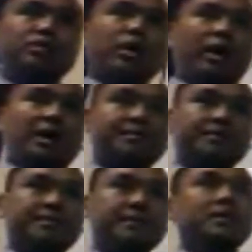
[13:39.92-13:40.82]
who you know
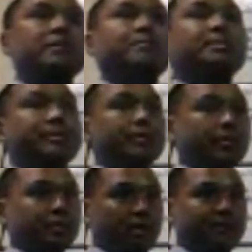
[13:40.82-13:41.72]
of,
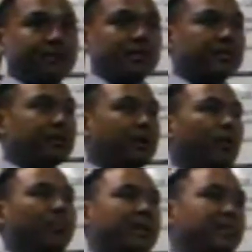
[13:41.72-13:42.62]
people who know of you,
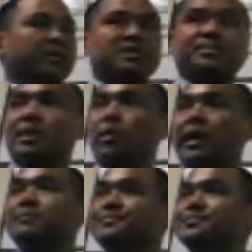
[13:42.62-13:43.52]
or people where it's been
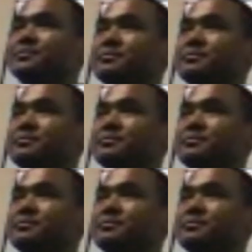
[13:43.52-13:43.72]
a while.